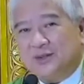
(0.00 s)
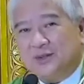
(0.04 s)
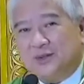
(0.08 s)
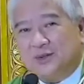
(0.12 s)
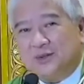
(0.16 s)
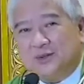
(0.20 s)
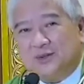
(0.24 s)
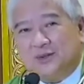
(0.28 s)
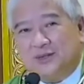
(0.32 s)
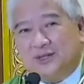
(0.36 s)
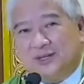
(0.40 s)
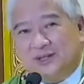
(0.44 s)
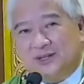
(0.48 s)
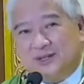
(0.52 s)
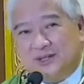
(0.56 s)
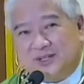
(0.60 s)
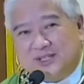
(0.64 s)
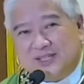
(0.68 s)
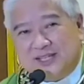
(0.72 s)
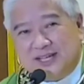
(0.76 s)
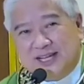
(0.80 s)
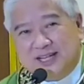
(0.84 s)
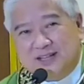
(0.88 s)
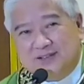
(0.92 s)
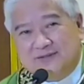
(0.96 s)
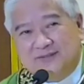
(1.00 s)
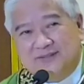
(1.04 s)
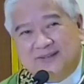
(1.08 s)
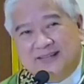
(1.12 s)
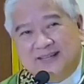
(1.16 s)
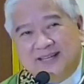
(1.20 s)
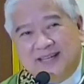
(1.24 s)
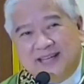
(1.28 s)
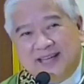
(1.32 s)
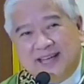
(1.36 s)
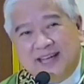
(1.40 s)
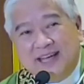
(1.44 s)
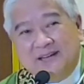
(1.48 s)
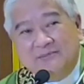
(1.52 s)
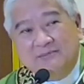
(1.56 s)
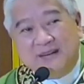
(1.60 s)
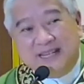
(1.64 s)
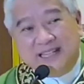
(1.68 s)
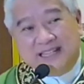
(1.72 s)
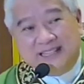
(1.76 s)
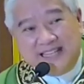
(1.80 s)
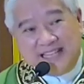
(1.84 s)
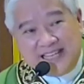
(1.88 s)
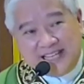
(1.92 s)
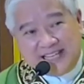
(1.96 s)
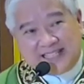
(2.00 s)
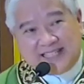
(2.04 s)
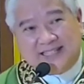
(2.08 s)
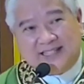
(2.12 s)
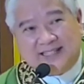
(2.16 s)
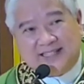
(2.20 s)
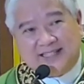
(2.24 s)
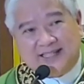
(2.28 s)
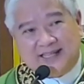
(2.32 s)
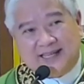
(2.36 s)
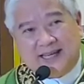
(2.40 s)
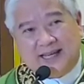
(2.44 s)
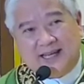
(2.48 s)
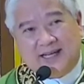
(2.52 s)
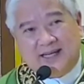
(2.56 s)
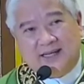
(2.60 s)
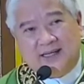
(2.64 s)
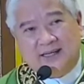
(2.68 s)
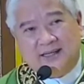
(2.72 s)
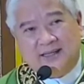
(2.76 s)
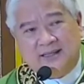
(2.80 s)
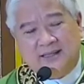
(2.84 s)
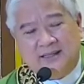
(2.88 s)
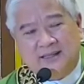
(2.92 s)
to yourself and be decent again.